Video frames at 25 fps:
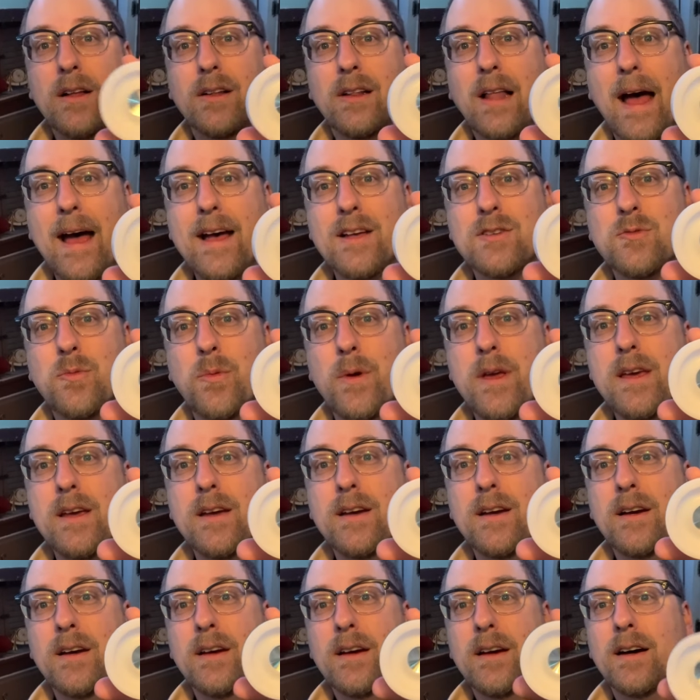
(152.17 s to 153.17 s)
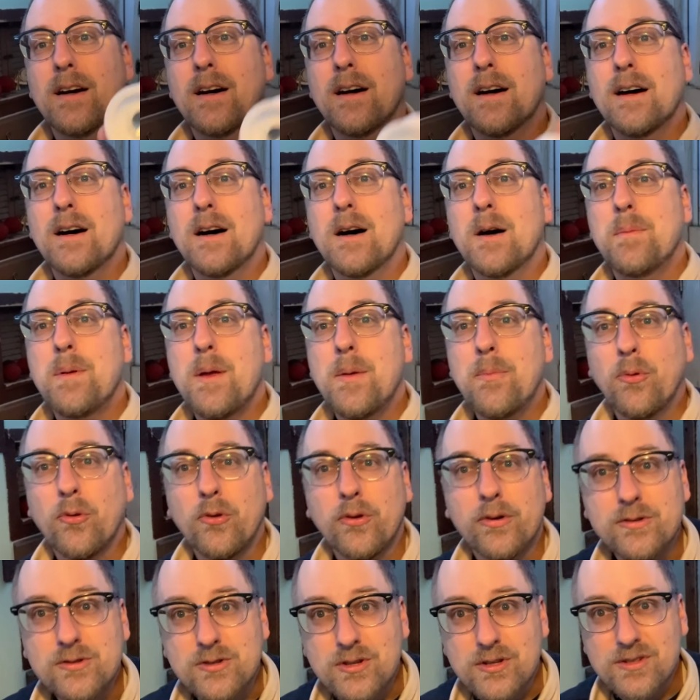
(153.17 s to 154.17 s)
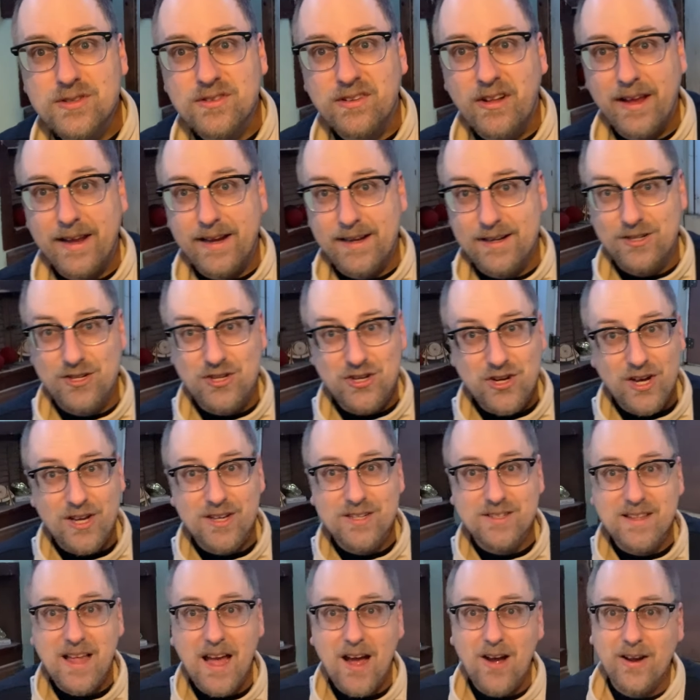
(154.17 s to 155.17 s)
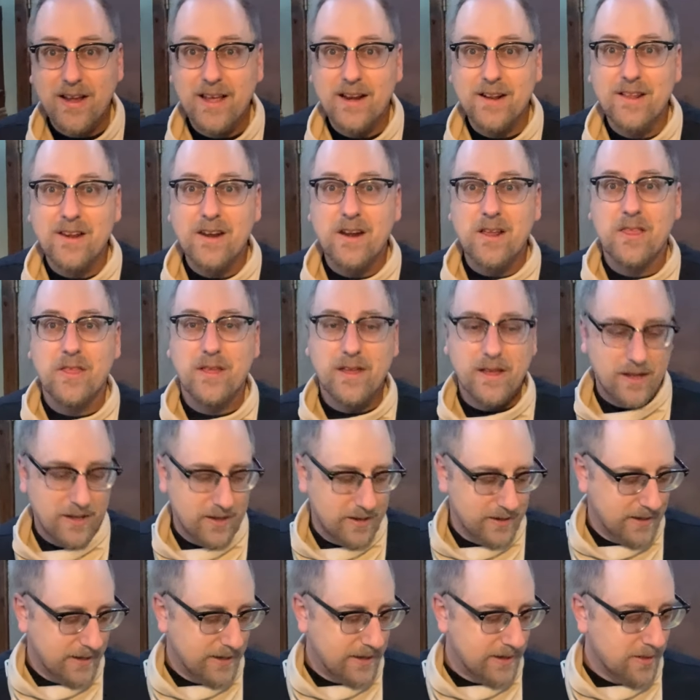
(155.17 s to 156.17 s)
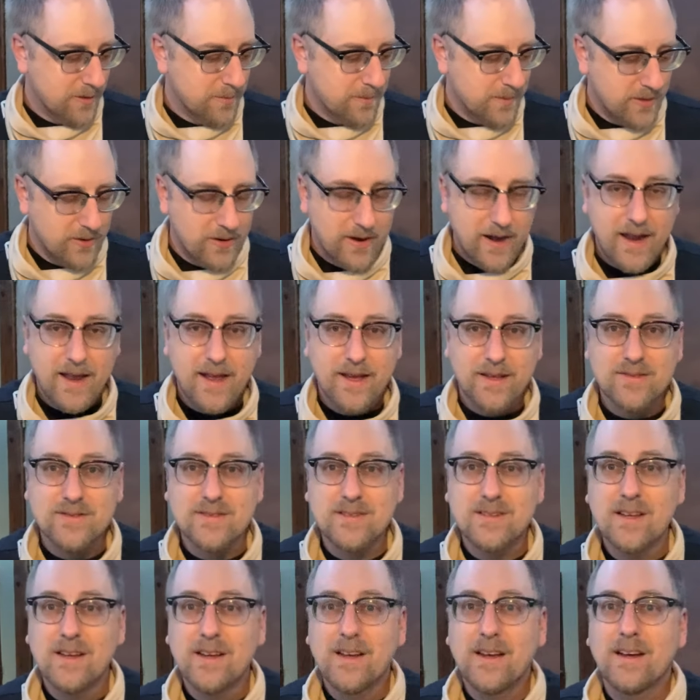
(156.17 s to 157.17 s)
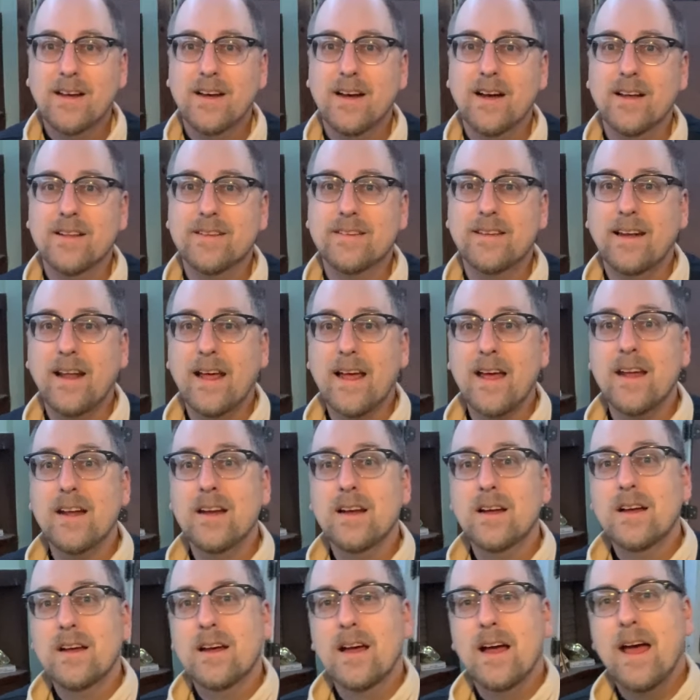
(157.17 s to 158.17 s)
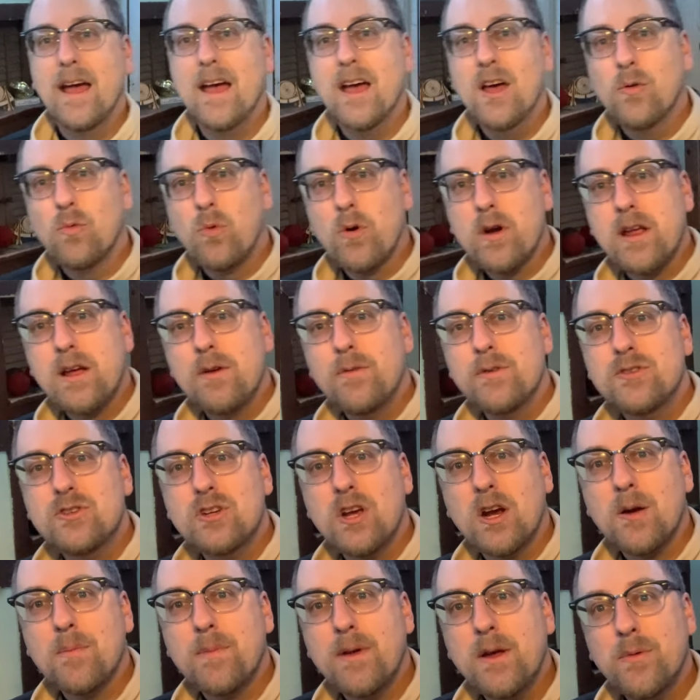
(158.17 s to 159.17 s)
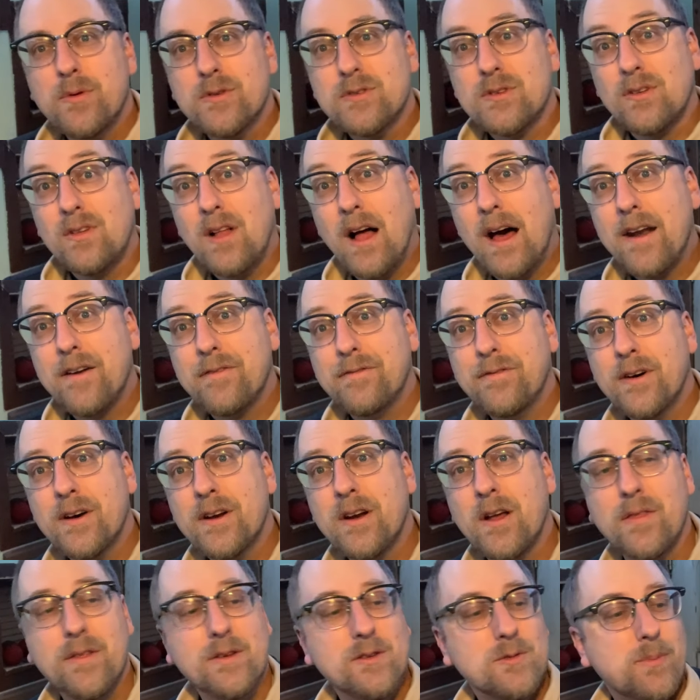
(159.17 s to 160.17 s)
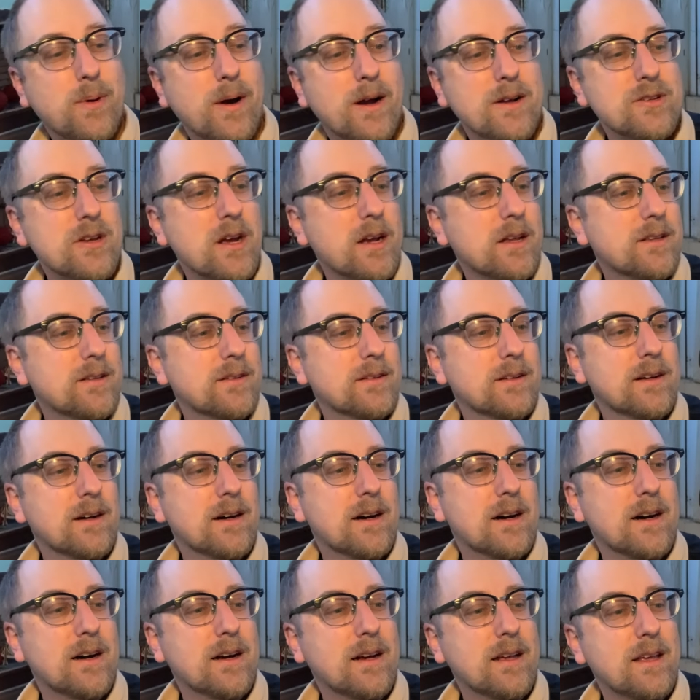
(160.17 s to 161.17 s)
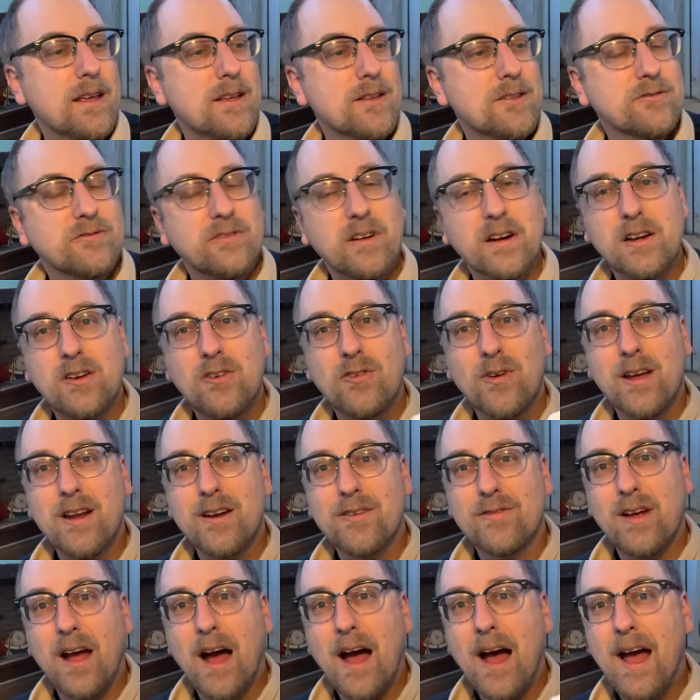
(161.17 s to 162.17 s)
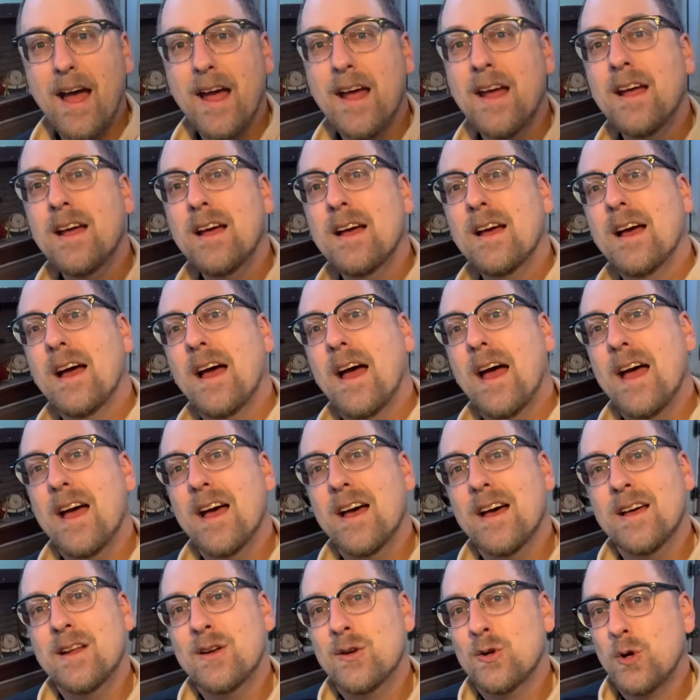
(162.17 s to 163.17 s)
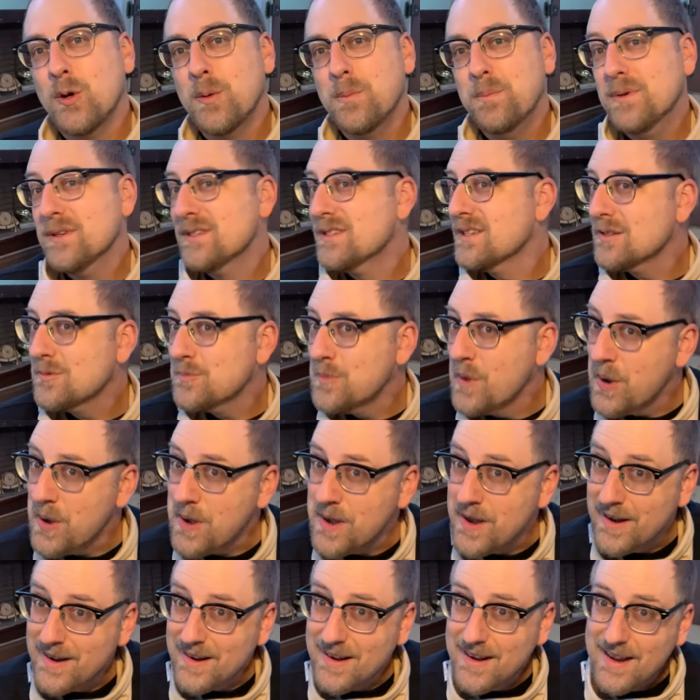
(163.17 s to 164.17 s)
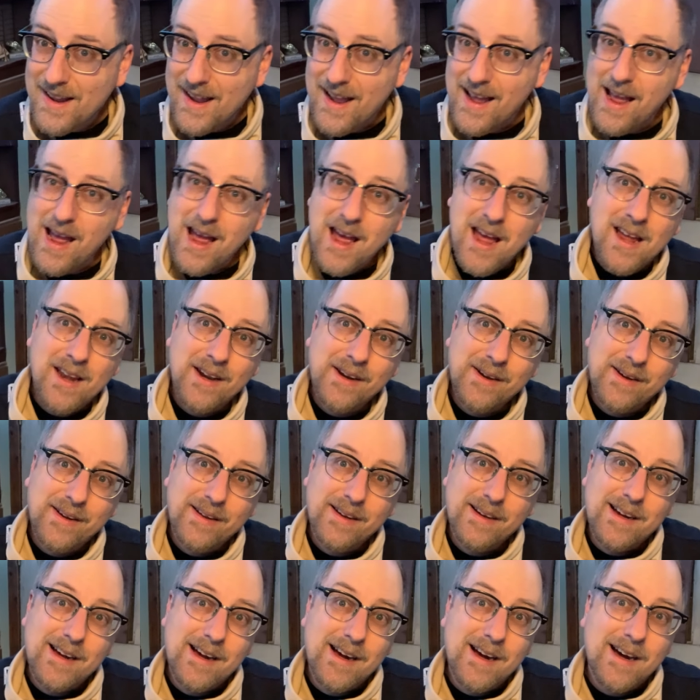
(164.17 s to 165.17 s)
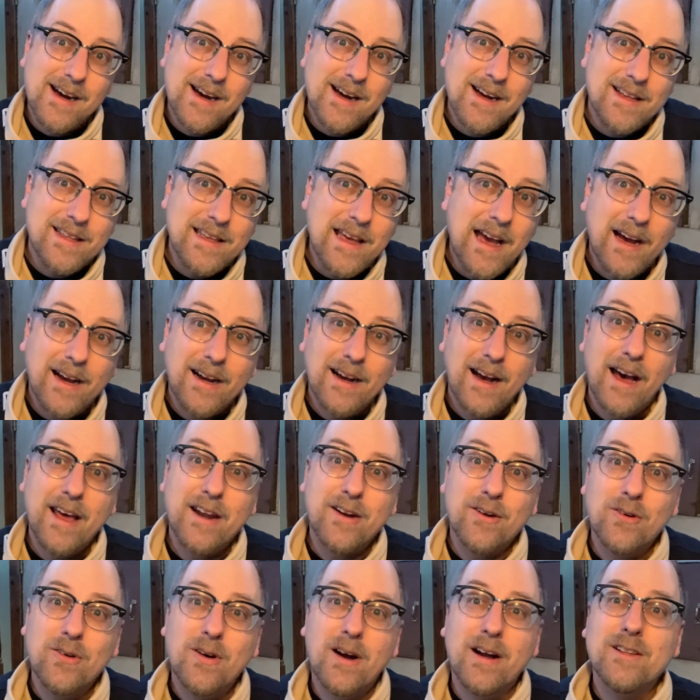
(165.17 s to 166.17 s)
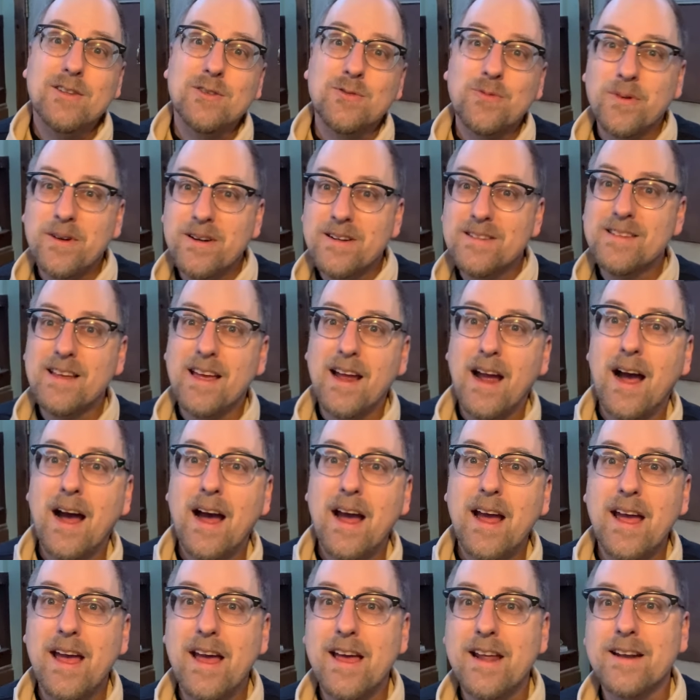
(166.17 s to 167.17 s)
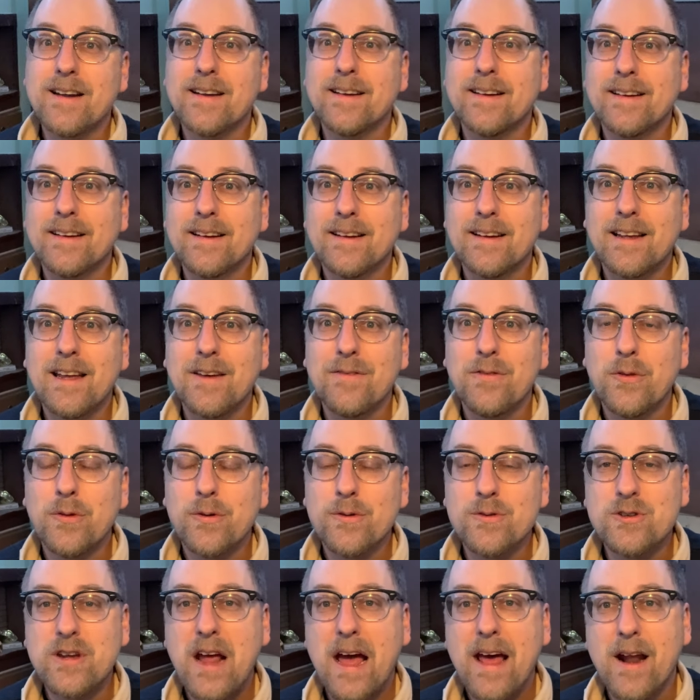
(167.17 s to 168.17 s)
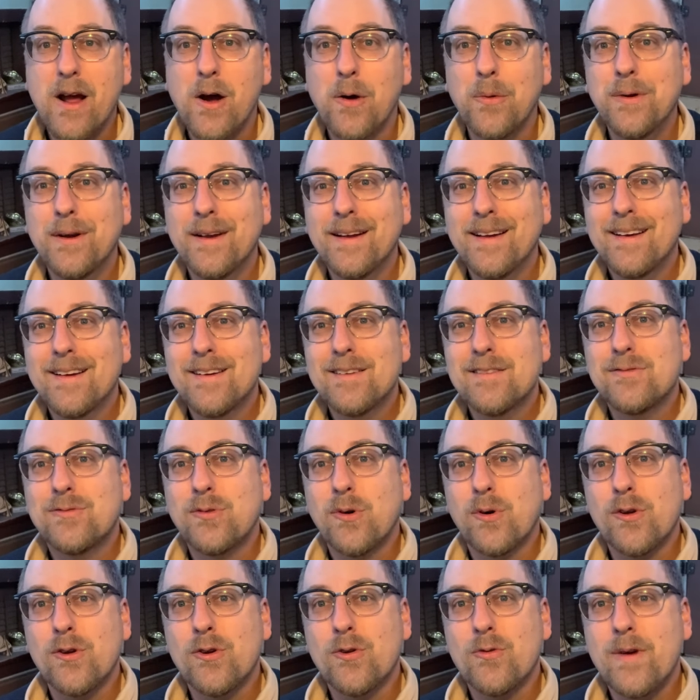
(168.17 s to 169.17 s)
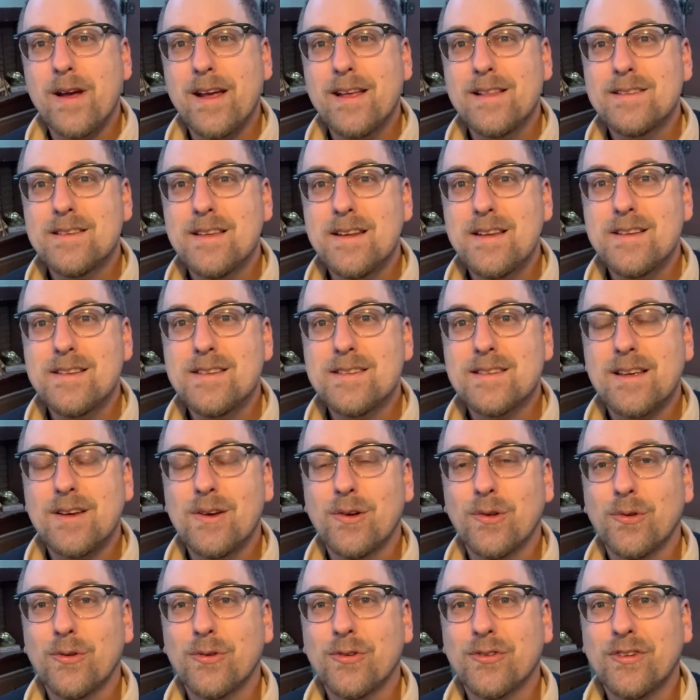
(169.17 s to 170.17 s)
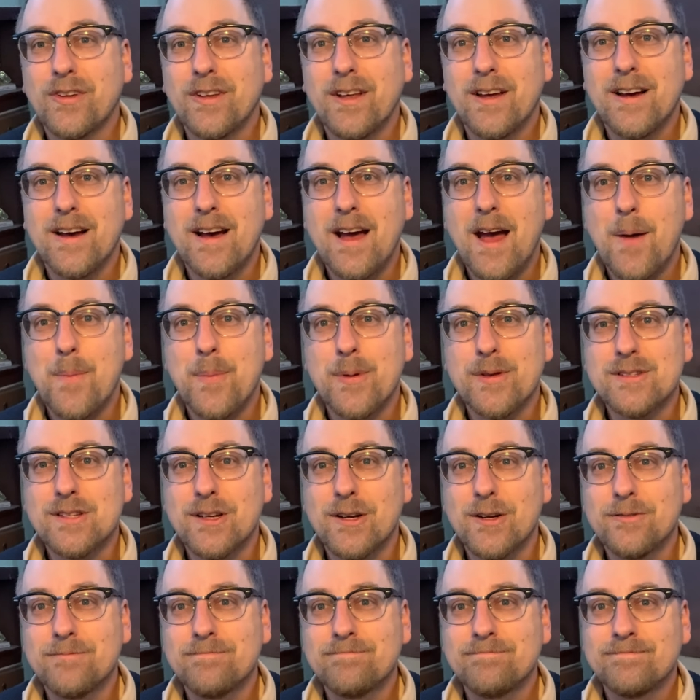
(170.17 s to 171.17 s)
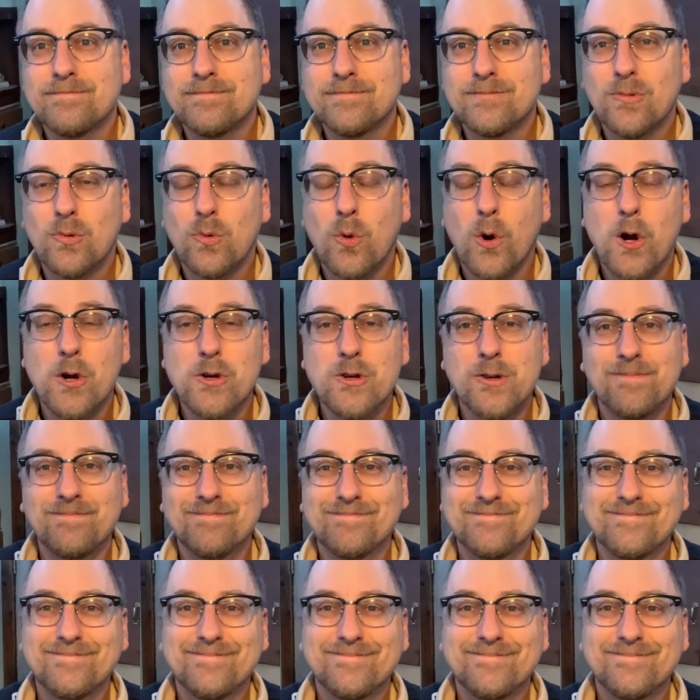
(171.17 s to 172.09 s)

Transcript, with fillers: last week. Uh, people are just like just now getting them in the, uh, getting them in their hands uh, today. And working with Jeremy was a lot of fun on this project. Uh, he's a very creative guy and a good businessman. And uh, yeah, I don't know. I just wanted to say hi and give a little shout out for your Rain City Skills episode. Word.